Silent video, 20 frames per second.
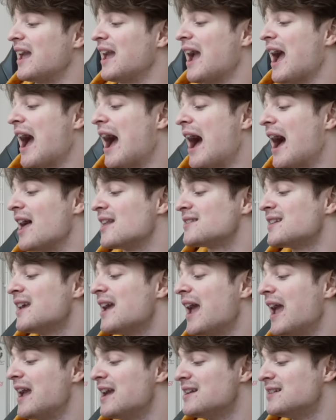It has
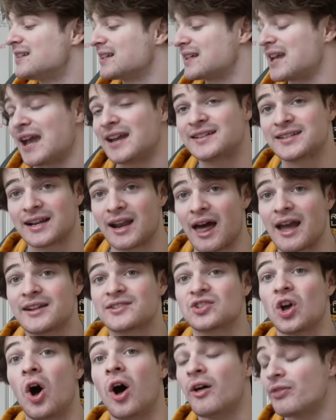indicator
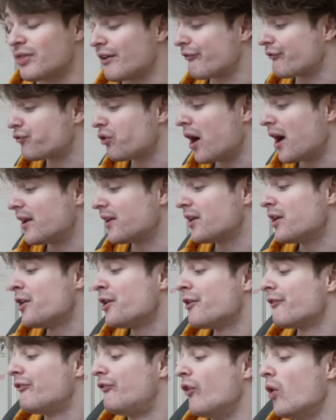lights on the front
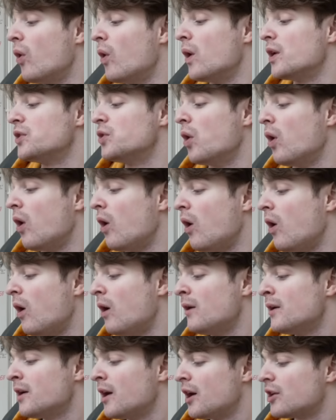for
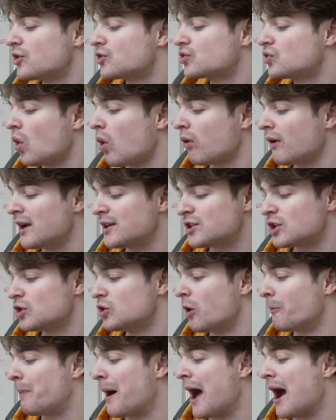your storage,
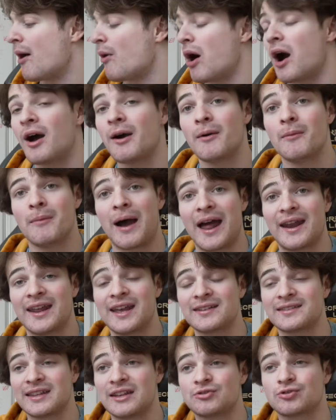your power, and
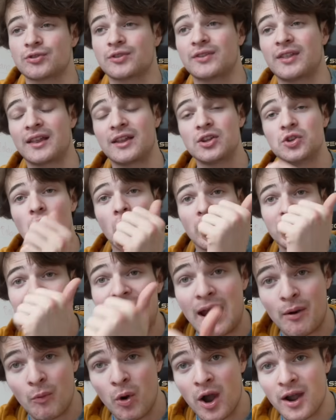here's the interesting thing, your
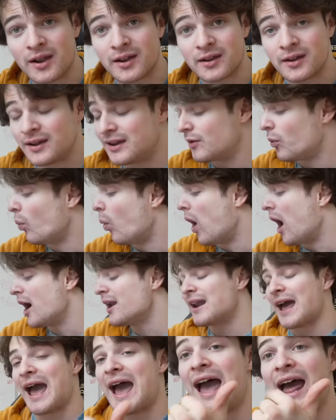network
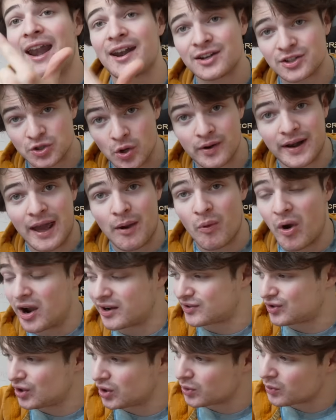1 and your
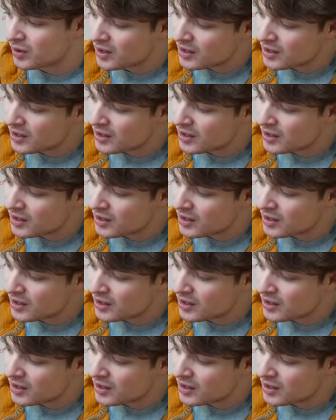network 2.